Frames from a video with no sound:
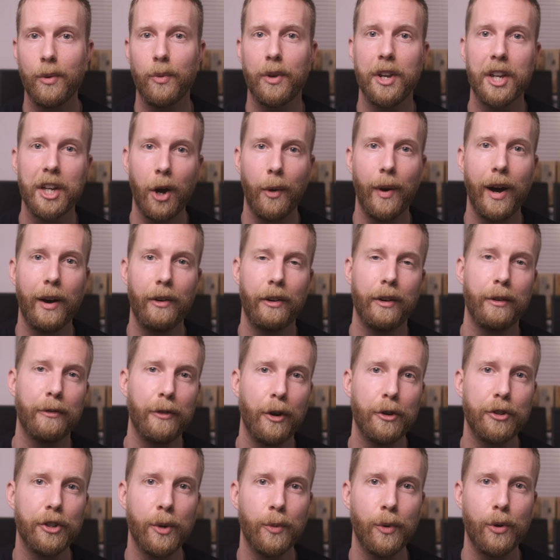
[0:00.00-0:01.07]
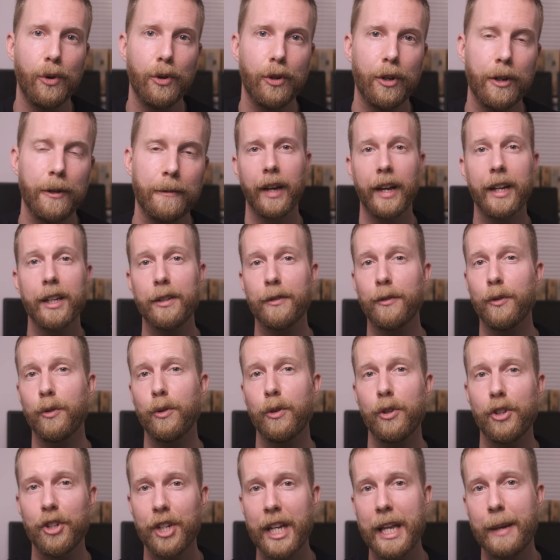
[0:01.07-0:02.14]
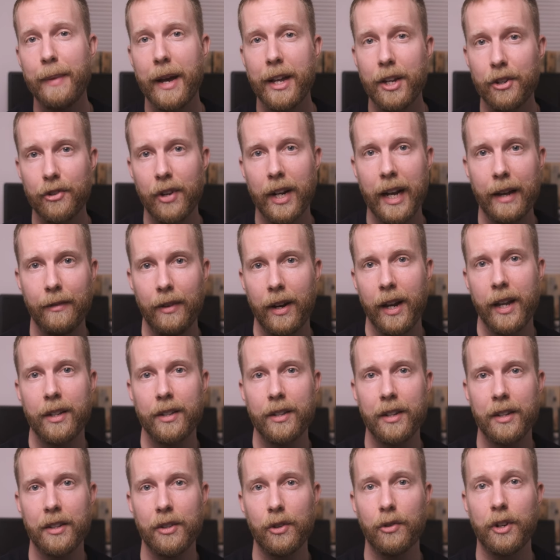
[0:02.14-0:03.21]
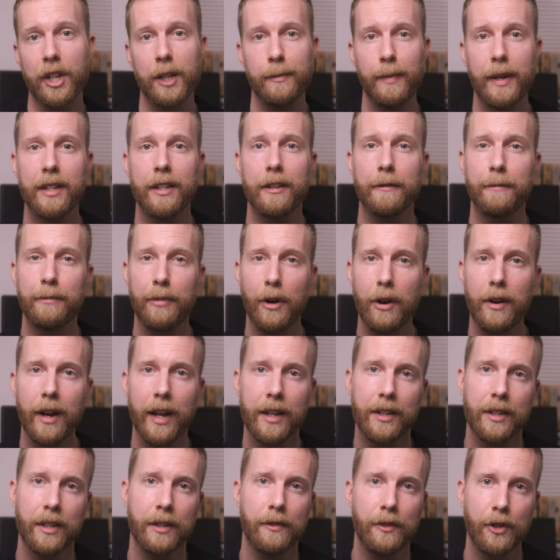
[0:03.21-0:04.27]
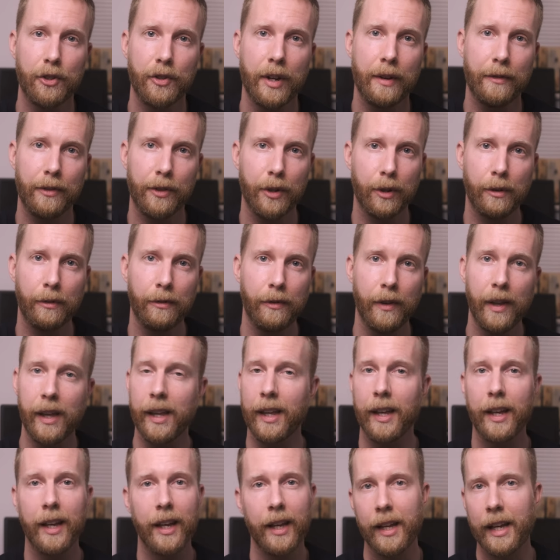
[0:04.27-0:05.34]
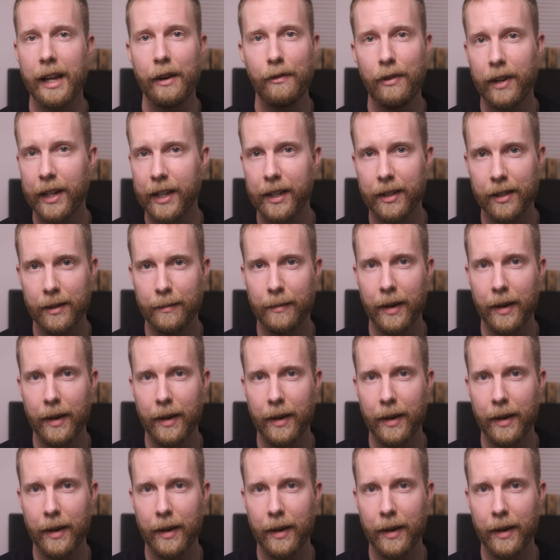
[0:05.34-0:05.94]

when you go out on a photo walk. As for cheap entry-level lenses or expensive pro lenses for street photography, it really doesn't